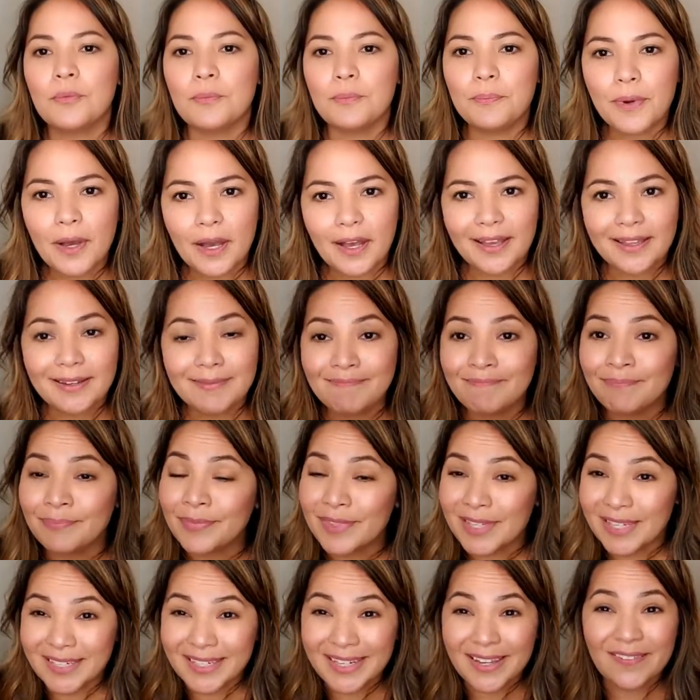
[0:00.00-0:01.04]
But
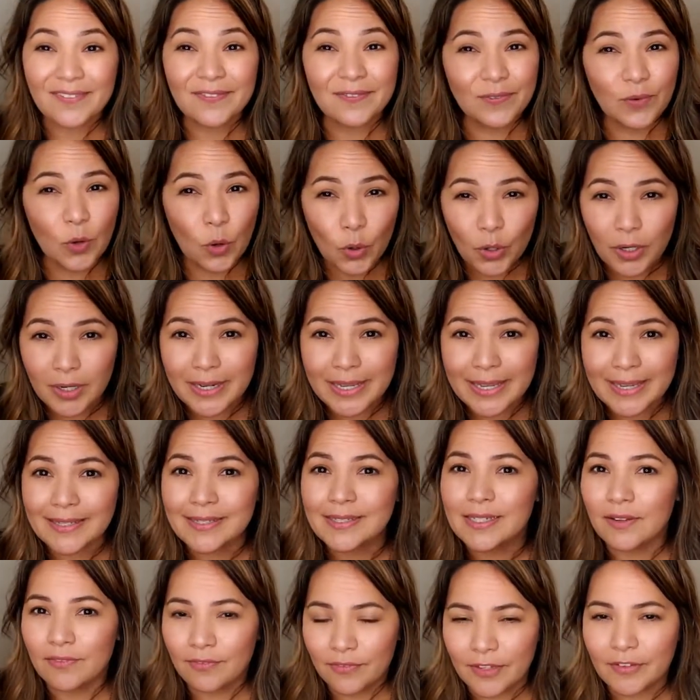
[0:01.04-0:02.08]
you can get 40
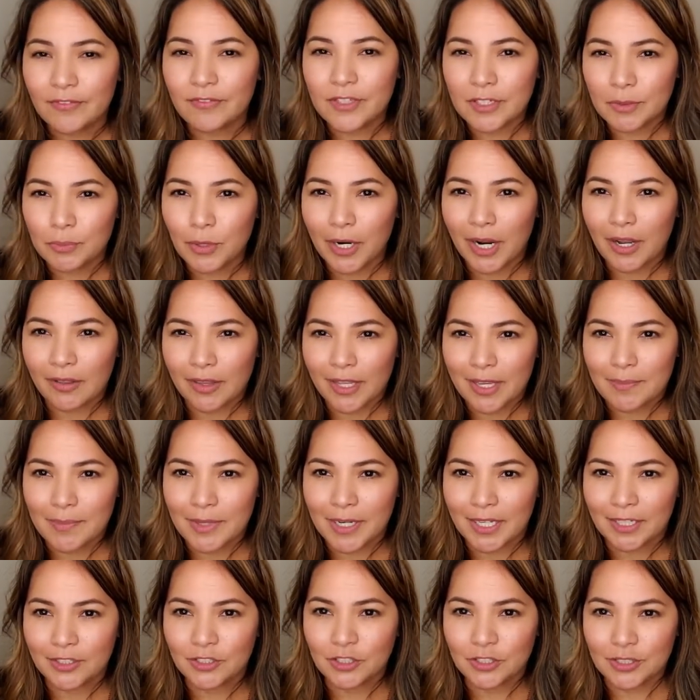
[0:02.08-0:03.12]
to 50 brow
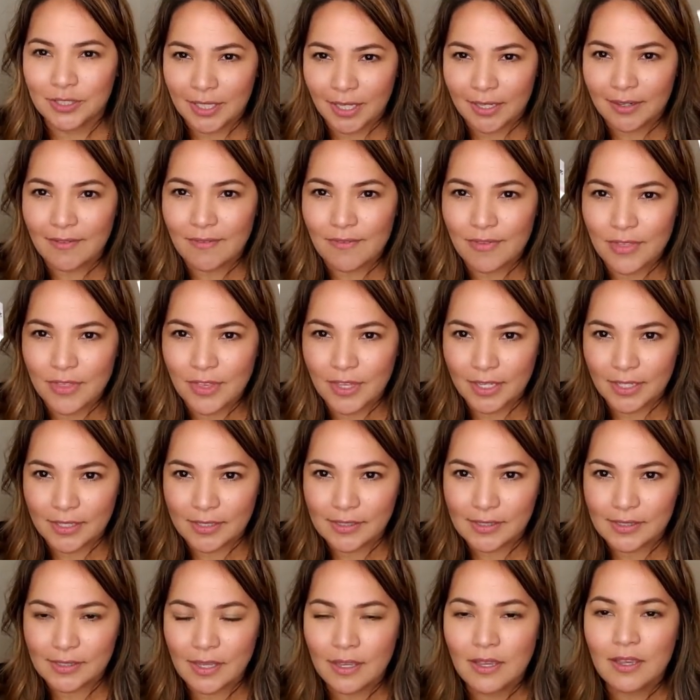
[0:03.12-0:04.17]
laminations out of
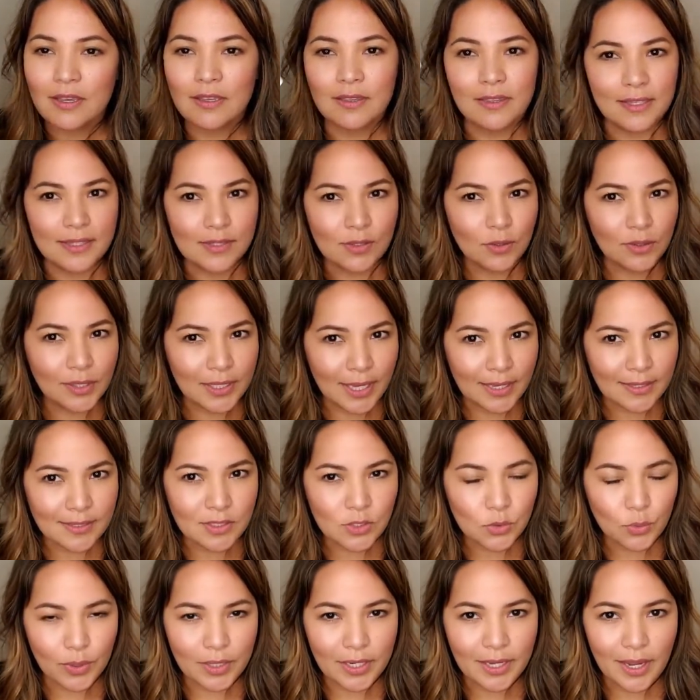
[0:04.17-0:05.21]
this. This only has
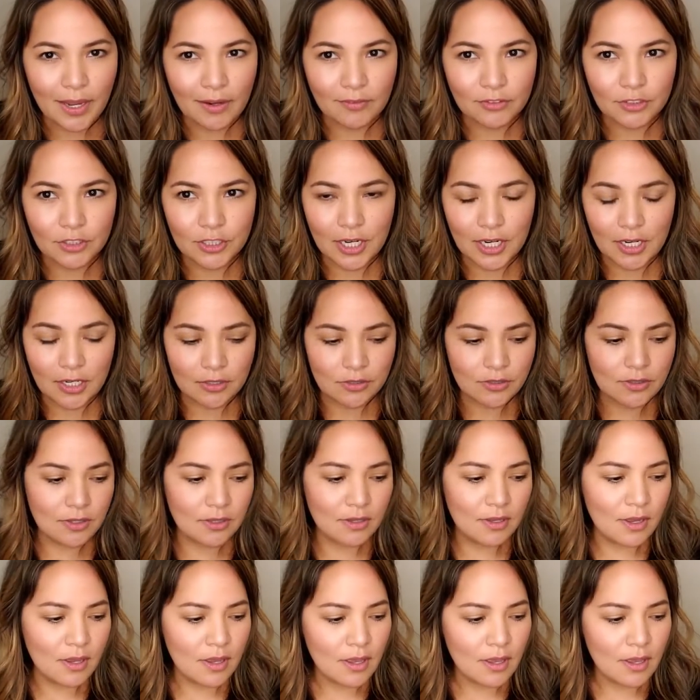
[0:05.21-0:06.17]
20 aftercares,